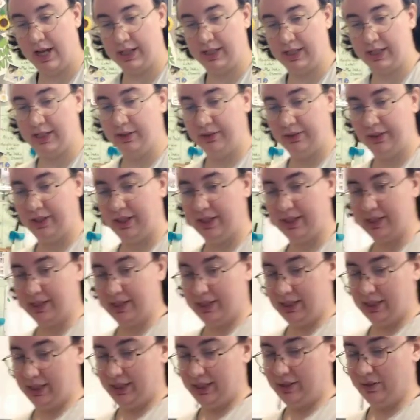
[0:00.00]
I still need to
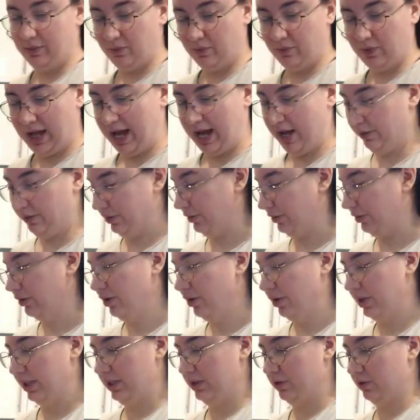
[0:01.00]
see how those
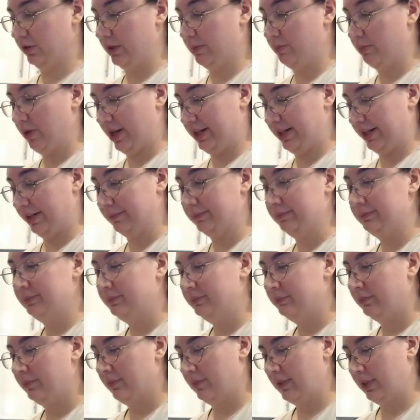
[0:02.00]
cookies are spreading,
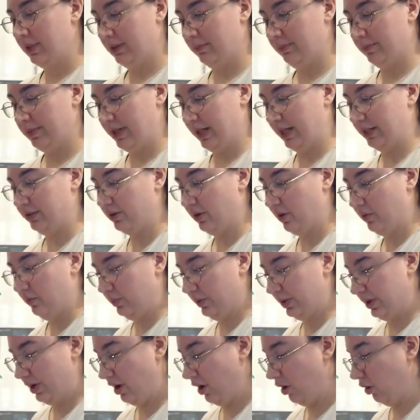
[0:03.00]
but I don't
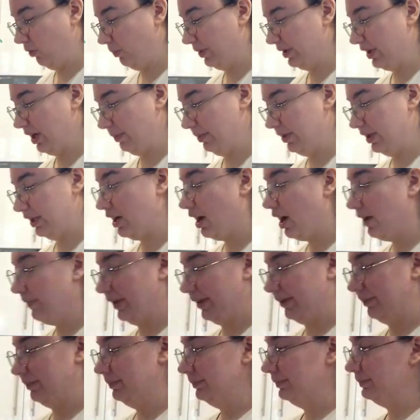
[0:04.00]
want to open up the oven